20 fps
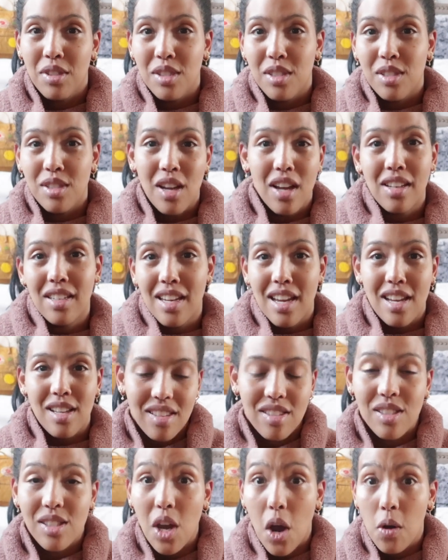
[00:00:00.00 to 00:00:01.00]

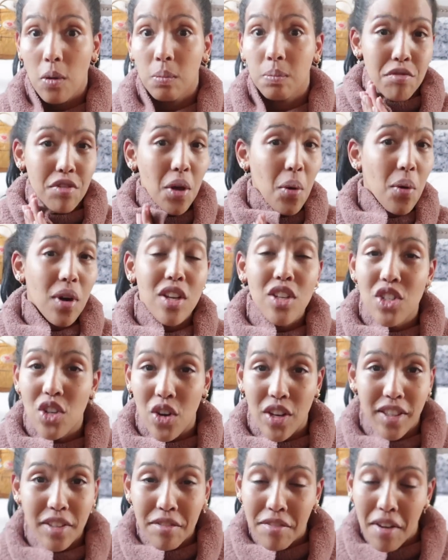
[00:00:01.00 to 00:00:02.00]
Sundays. So if you want to join the